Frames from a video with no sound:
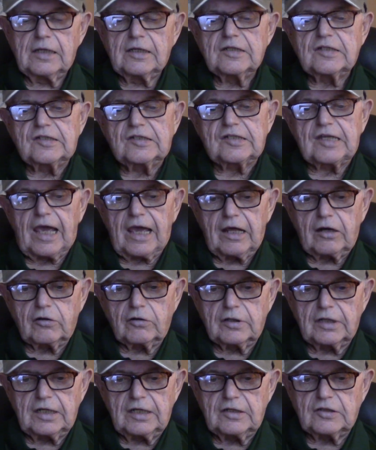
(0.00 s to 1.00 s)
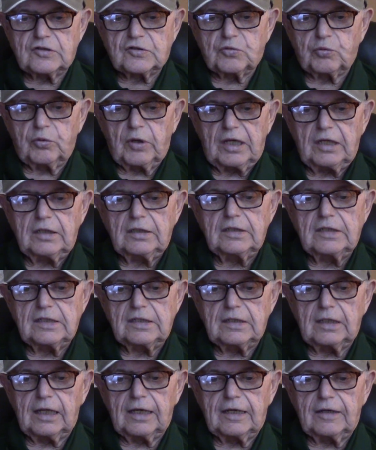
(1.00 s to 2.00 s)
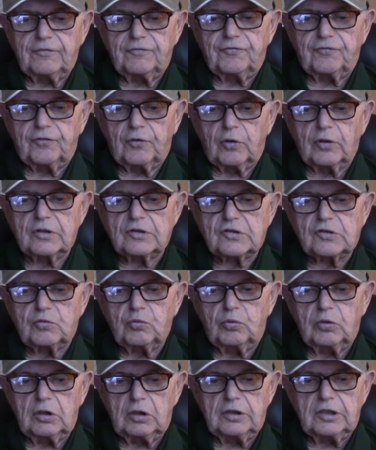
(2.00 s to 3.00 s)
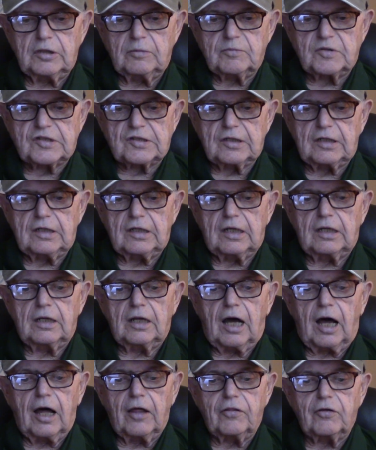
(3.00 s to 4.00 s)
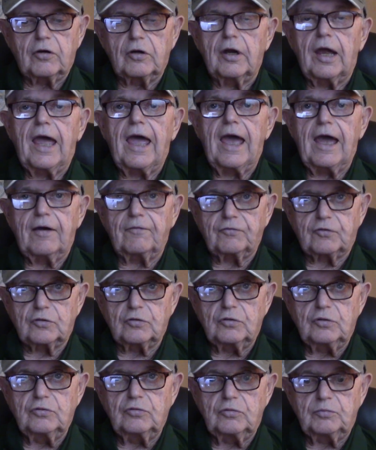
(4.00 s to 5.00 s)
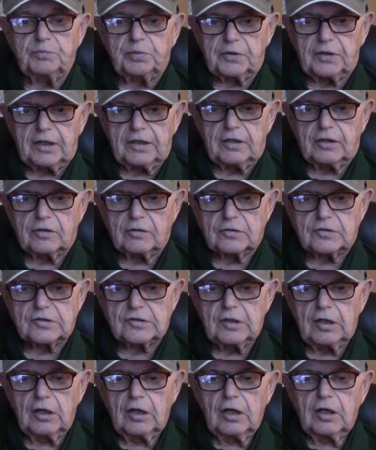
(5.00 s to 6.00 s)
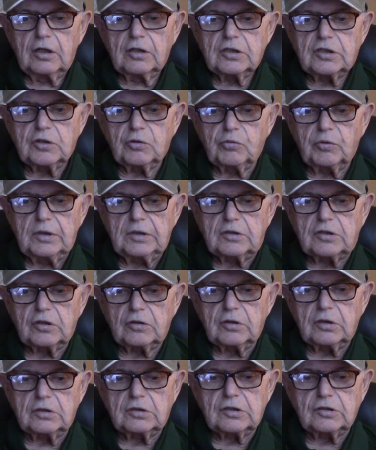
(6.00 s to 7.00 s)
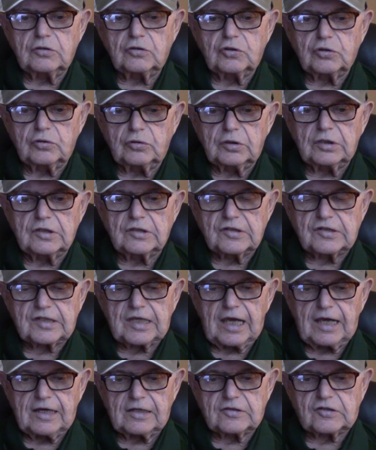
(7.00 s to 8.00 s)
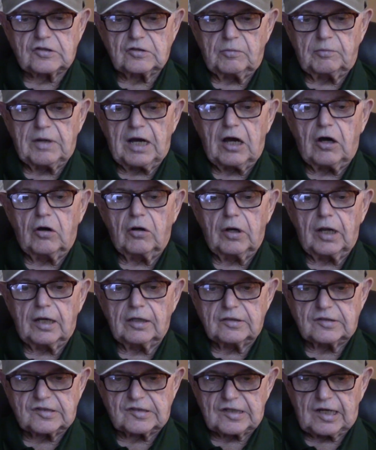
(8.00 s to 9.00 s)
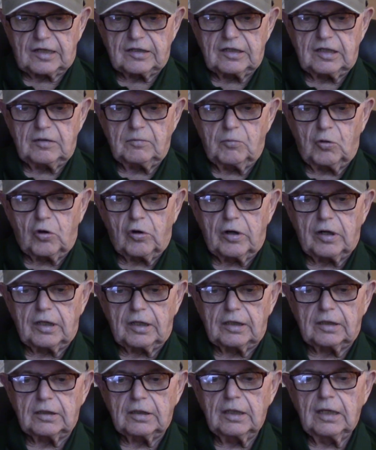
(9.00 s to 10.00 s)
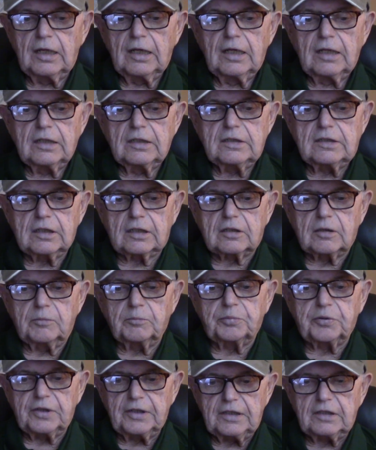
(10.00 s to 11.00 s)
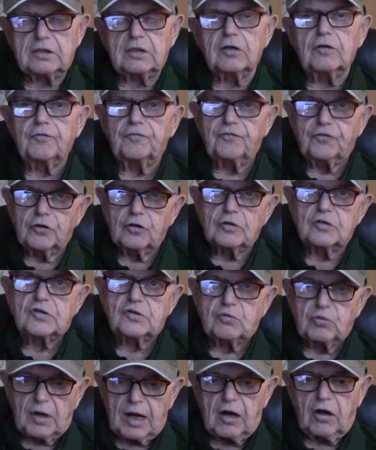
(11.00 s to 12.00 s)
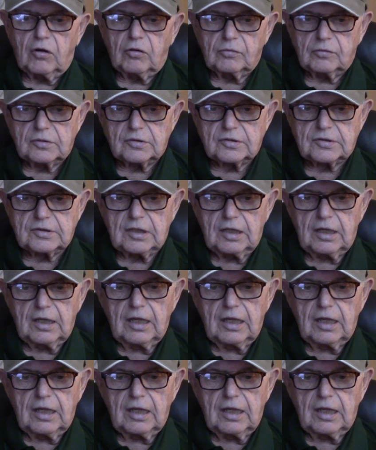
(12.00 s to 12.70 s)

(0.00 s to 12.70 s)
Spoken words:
Saturday's rain delay forced Williamson and other afternoon players to return to Drugan's Castle Mound on Sunday morning to complete their first rounds.